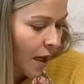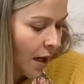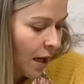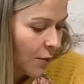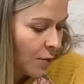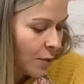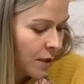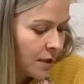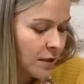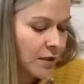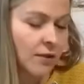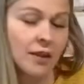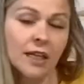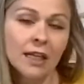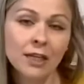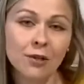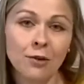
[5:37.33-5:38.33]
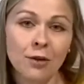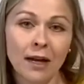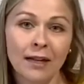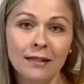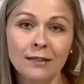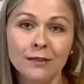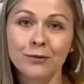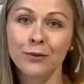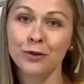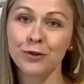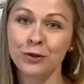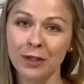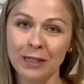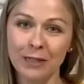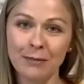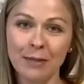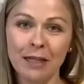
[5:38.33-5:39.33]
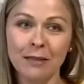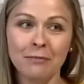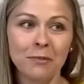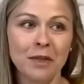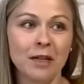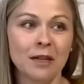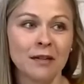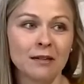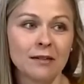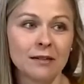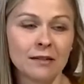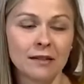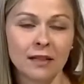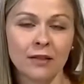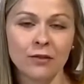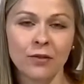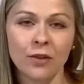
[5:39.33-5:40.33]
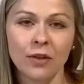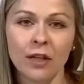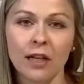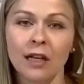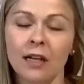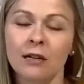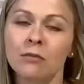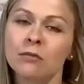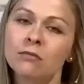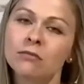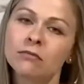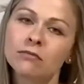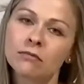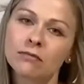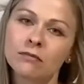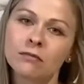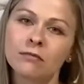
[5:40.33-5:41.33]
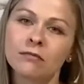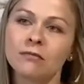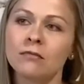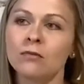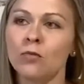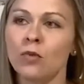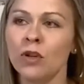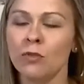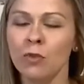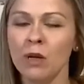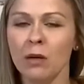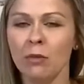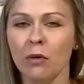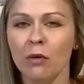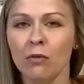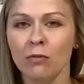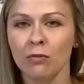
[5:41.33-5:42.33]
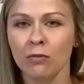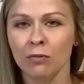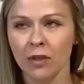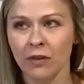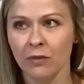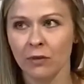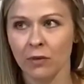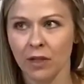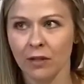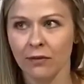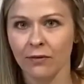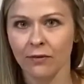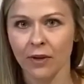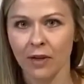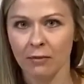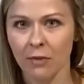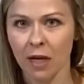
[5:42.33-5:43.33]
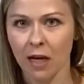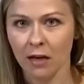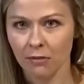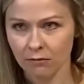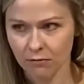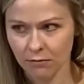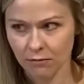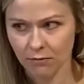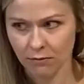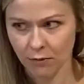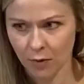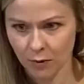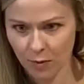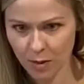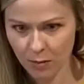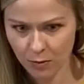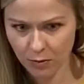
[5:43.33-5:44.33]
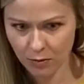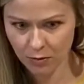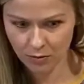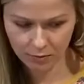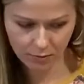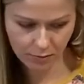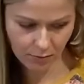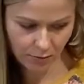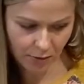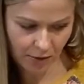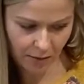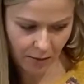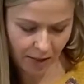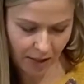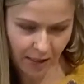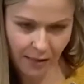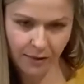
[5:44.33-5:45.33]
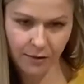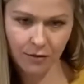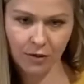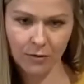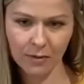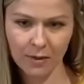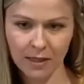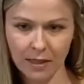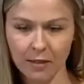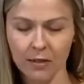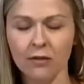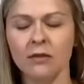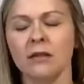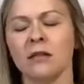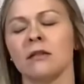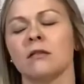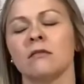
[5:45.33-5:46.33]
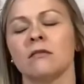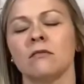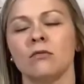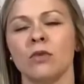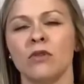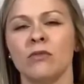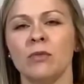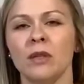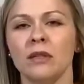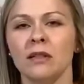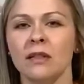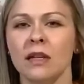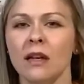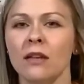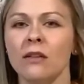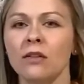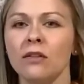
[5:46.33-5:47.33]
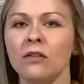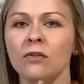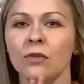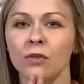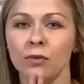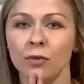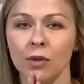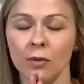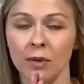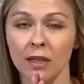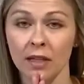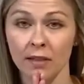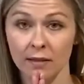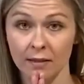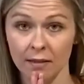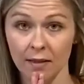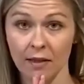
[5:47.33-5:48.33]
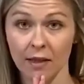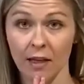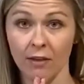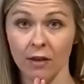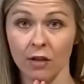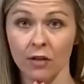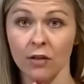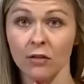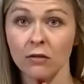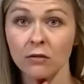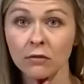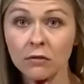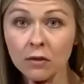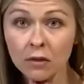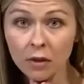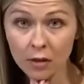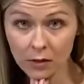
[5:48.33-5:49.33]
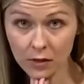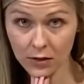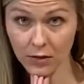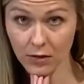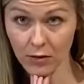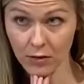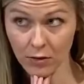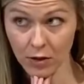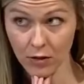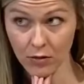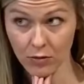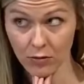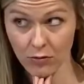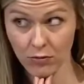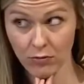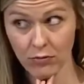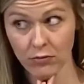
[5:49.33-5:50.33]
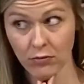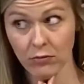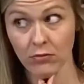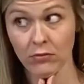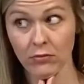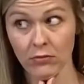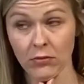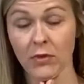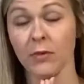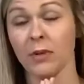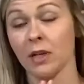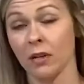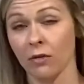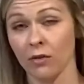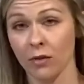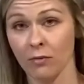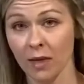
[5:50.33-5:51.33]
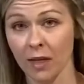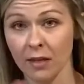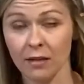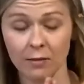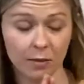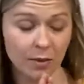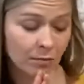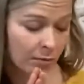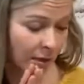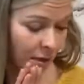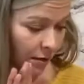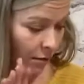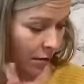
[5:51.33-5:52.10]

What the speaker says: want to thank you guys for joining me because I feel like I'm with people even if I'm not with people. And my kids are upstairs and we've been together for 3 weeks together alone. I mean, other than my husband, but